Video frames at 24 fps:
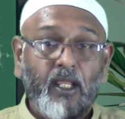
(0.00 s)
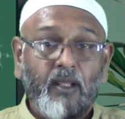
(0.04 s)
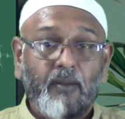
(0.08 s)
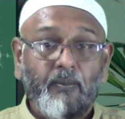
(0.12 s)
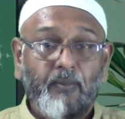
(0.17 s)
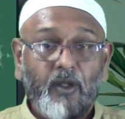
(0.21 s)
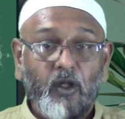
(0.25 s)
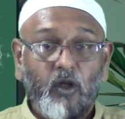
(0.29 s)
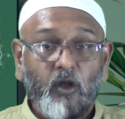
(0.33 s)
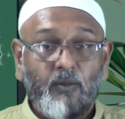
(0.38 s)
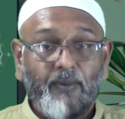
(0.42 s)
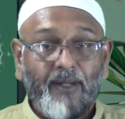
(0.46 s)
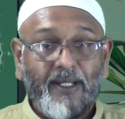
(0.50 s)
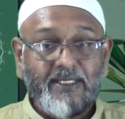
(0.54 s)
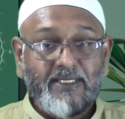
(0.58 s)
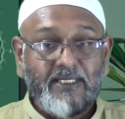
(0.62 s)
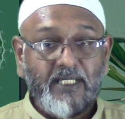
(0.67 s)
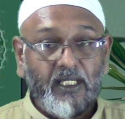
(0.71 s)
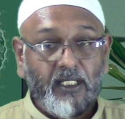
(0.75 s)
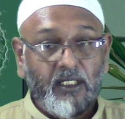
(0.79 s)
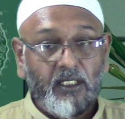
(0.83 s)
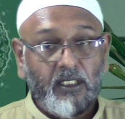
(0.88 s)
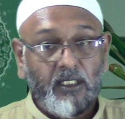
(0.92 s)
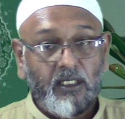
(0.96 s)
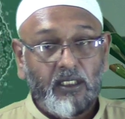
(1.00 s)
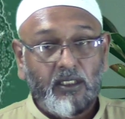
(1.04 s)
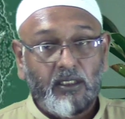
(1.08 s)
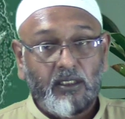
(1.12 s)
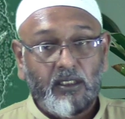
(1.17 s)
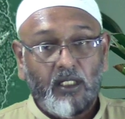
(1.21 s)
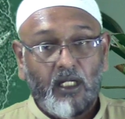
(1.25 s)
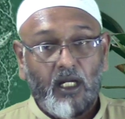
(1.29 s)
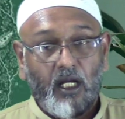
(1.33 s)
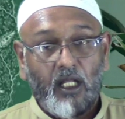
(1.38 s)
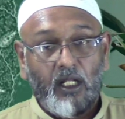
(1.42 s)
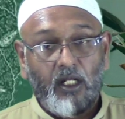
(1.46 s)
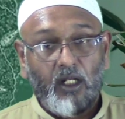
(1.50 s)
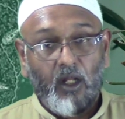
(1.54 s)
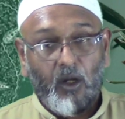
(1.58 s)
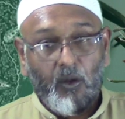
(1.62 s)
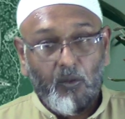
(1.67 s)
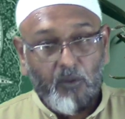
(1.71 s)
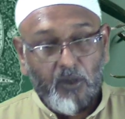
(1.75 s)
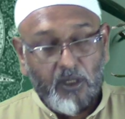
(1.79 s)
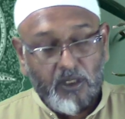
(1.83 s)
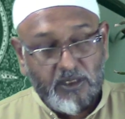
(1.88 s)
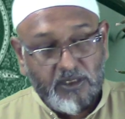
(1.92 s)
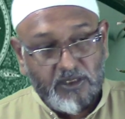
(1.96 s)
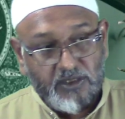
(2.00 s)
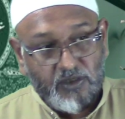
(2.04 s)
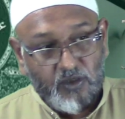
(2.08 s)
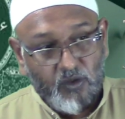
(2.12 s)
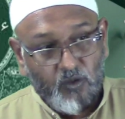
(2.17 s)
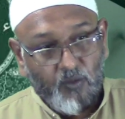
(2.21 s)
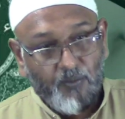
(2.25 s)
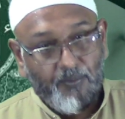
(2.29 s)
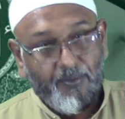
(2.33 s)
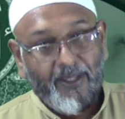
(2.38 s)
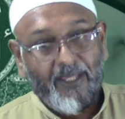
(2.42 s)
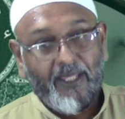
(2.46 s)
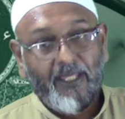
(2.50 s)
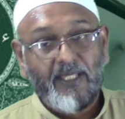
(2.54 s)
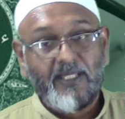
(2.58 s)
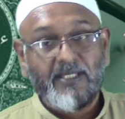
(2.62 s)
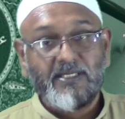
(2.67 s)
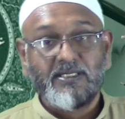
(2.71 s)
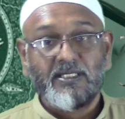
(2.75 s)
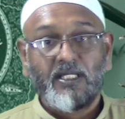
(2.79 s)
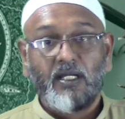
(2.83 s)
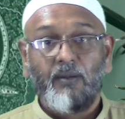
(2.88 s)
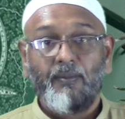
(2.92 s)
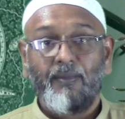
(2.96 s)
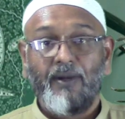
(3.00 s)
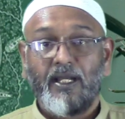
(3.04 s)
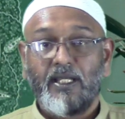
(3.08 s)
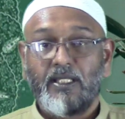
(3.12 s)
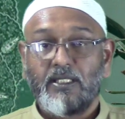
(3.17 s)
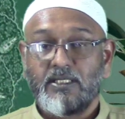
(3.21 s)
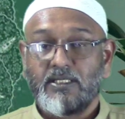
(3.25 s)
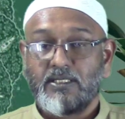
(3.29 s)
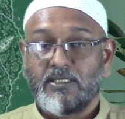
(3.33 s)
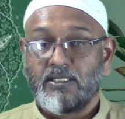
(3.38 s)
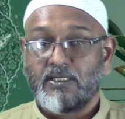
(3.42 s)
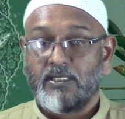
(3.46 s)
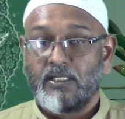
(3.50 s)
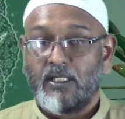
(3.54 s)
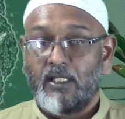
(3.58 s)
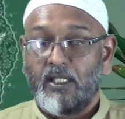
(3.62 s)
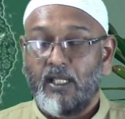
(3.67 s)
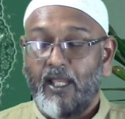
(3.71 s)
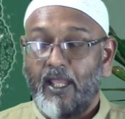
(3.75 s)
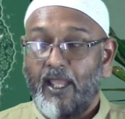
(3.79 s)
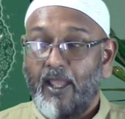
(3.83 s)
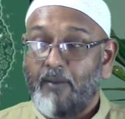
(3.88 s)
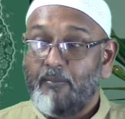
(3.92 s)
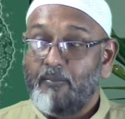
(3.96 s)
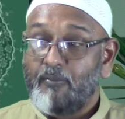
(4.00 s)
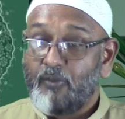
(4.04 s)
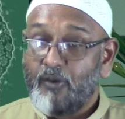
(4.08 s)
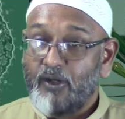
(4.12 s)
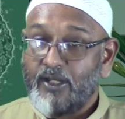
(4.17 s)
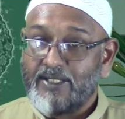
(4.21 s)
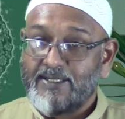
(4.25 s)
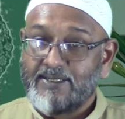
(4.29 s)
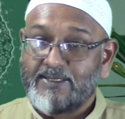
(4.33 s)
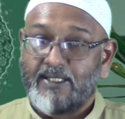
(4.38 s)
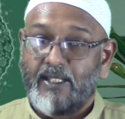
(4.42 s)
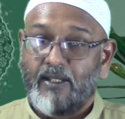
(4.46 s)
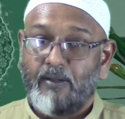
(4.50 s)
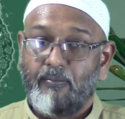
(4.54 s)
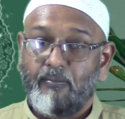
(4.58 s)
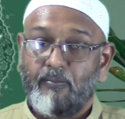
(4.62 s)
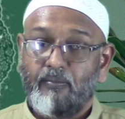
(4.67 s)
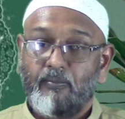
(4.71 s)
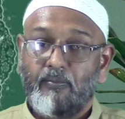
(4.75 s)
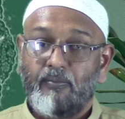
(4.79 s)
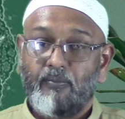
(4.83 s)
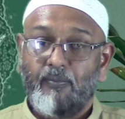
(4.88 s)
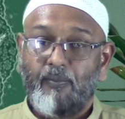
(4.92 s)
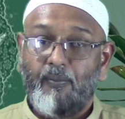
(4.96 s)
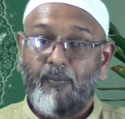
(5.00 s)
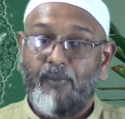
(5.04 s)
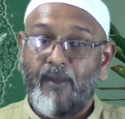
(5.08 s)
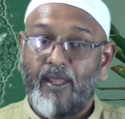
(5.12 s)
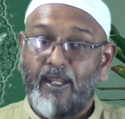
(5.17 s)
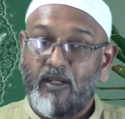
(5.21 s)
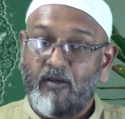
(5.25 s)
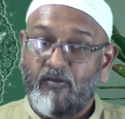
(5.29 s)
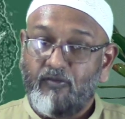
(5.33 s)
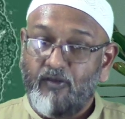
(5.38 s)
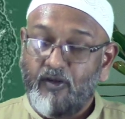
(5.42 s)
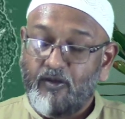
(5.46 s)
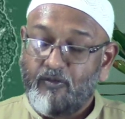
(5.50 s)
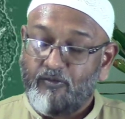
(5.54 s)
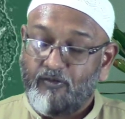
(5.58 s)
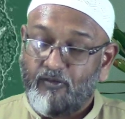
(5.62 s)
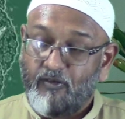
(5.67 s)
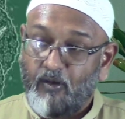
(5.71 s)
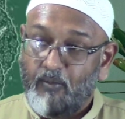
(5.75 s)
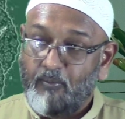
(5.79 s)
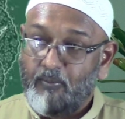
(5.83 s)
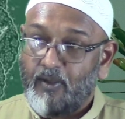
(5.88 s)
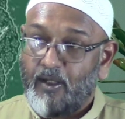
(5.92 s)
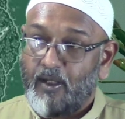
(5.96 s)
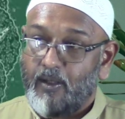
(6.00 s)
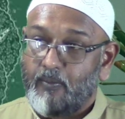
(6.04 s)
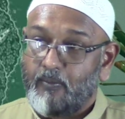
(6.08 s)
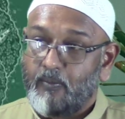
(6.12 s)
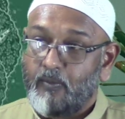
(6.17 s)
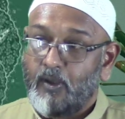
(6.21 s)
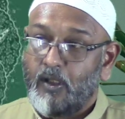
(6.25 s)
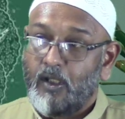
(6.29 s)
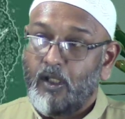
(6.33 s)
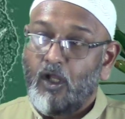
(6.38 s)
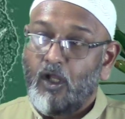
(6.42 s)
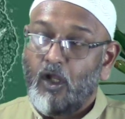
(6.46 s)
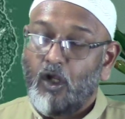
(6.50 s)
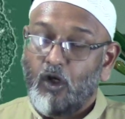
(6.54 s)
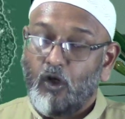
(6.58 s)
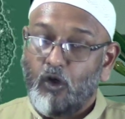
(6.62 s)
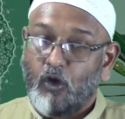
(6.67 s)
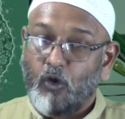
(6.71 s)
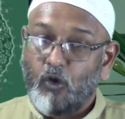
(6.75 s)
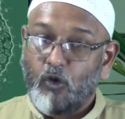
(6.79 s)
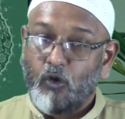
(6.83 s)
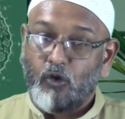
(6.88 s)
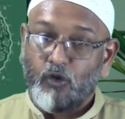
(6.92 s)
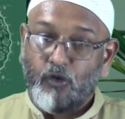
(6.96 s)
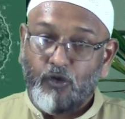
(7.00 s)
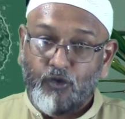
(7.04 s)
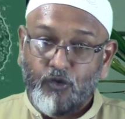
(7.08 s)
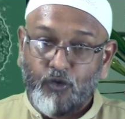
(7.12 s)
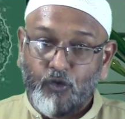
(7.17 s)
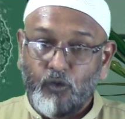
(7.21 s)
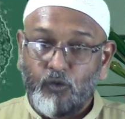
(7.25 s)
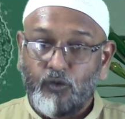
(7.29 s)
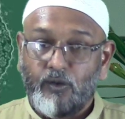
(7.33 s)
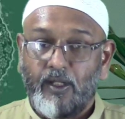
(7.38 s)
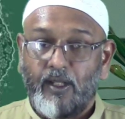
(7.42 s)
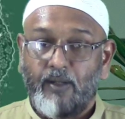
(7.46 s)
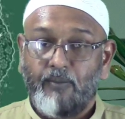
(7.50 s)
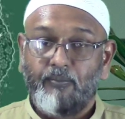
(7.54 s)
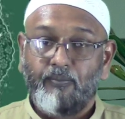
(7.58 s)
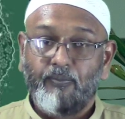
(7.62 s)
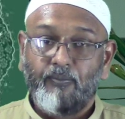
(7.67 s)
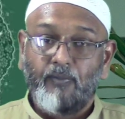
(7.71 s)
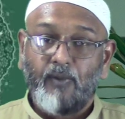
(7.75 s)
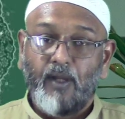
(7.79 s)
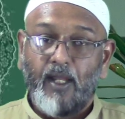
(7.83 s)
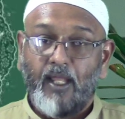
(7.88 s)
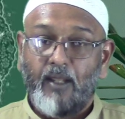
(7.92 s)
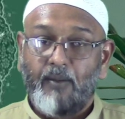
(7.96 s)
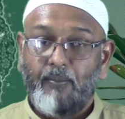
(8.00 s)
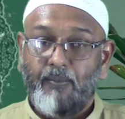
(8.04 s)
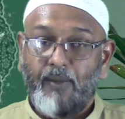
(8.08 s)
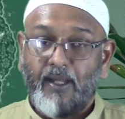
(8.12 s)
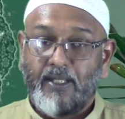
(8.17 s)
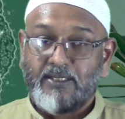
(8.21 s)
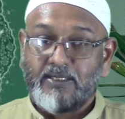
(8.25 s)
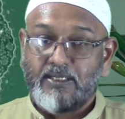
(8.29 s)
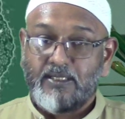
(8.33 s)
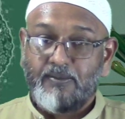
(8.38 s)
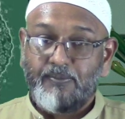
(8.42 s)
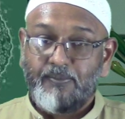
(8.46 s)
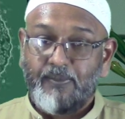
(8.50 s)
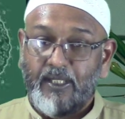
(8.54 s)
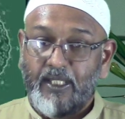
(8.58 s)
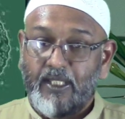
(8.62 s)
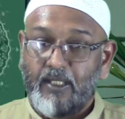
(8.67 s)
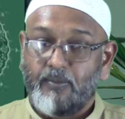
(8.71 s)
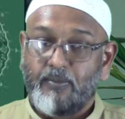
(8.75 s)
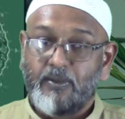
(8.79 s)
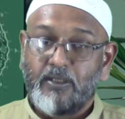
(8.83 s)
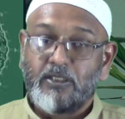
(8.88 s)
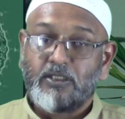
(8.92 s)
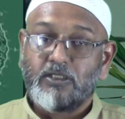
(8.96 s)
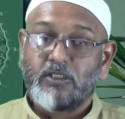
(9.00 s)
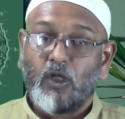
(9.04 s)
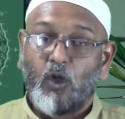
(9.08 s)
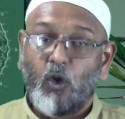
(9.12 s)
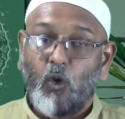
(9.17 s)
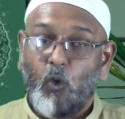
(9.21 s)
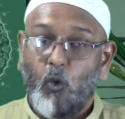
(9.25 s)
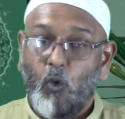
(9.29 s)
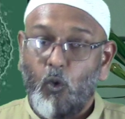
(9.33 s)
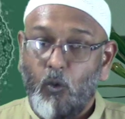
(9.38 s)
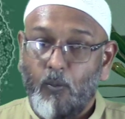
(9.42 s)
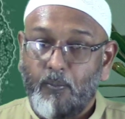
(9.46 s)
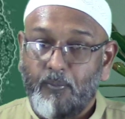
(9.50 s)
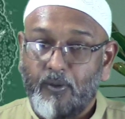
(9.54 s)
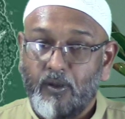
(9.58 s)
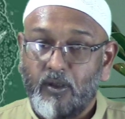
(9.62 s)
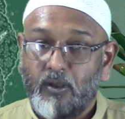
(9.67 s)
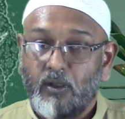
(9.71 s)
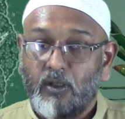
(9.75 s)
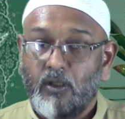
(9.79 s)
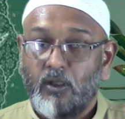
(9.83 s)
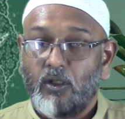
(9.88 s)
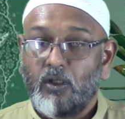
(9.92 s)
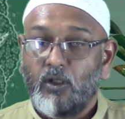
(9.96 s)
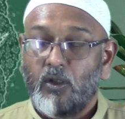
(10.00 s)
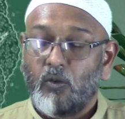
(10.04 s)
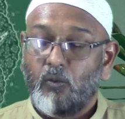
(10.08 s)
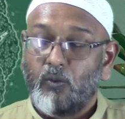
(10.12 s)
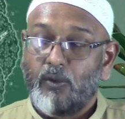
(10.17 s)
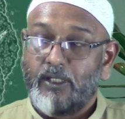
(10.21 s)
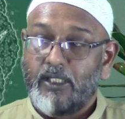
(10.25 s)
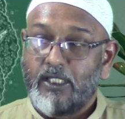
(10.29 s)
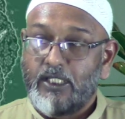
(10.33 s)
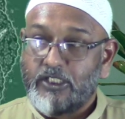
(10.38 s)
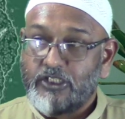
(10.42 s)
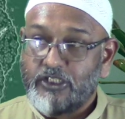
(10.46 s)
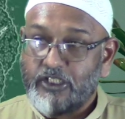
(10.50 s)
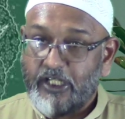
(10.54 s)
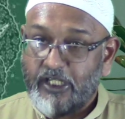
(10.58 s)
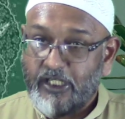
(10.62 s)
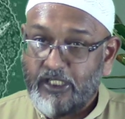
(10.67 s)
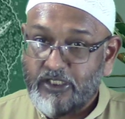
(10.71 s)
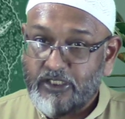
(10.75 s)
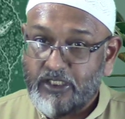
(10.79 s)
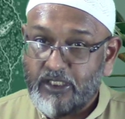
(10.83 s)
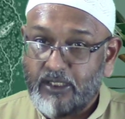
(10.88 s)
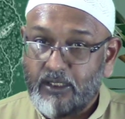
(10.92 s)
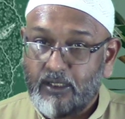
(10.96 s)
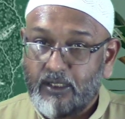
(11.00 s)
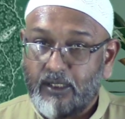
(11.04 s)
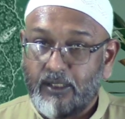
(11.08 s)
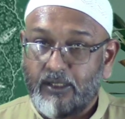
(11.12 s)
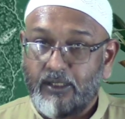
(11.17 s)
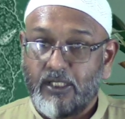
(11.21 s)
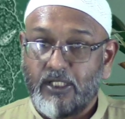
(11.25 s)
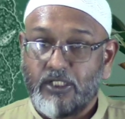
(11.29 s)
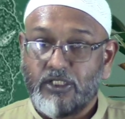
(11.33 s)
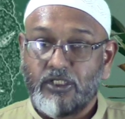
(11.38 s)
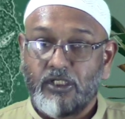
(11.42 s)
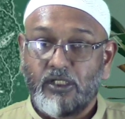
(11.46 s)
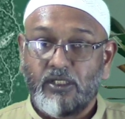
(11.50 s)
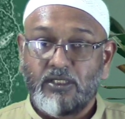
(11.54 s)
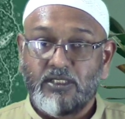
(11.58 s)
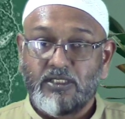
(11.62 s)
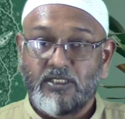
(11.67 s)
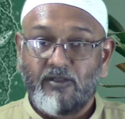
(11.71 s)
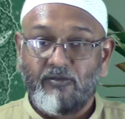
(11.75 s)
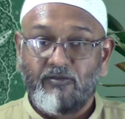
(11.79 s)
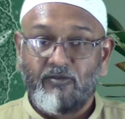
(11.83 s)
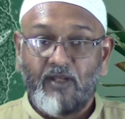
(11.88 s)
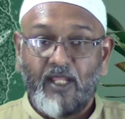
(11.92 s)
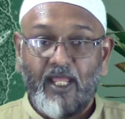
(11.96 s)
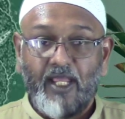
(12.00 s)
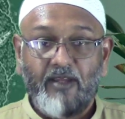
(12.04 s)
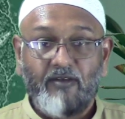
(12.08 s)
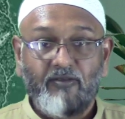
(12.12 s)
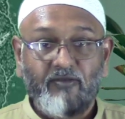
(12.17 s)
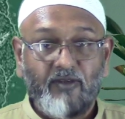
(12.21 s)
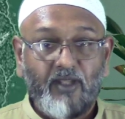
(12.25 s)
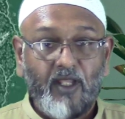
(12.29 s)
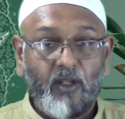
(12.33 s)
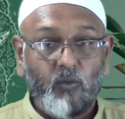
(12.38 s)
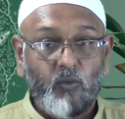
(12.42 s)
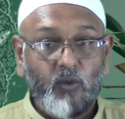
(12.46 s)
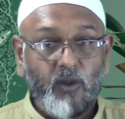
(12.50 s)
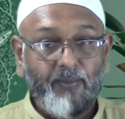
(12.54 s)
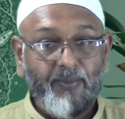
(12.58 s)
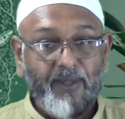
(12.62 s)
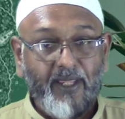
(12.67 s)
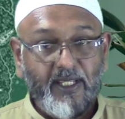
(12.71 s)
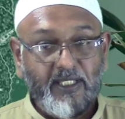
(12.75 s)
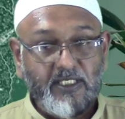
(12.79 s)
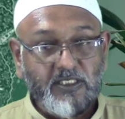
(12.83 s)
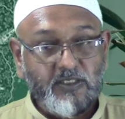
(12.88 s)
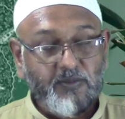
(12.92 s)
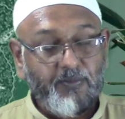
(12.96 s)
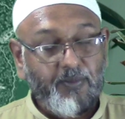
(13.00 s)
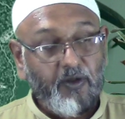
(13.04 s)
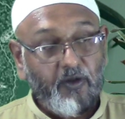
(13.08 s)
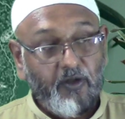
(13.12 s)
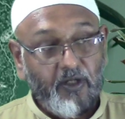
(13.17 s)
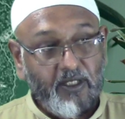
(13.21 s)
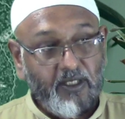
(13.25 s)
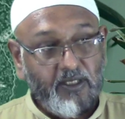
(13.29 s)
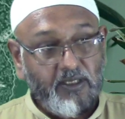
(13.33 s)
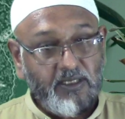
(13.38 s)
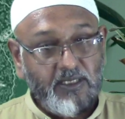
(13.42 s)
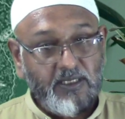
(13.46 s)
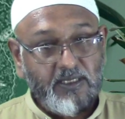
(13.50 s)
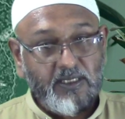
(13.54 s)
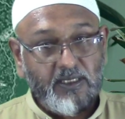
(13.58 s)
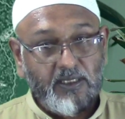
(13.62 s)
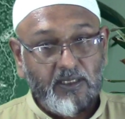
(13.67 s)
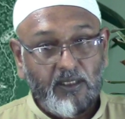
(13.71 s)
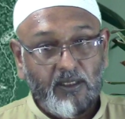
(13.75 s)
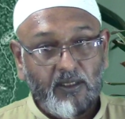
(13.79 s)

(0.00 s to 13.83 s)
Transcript: May Almighty Allah allow us to obey His commands, embrace them, benefit from them, grow through them, and better be able to cope with the changing conditions of life that we may experience,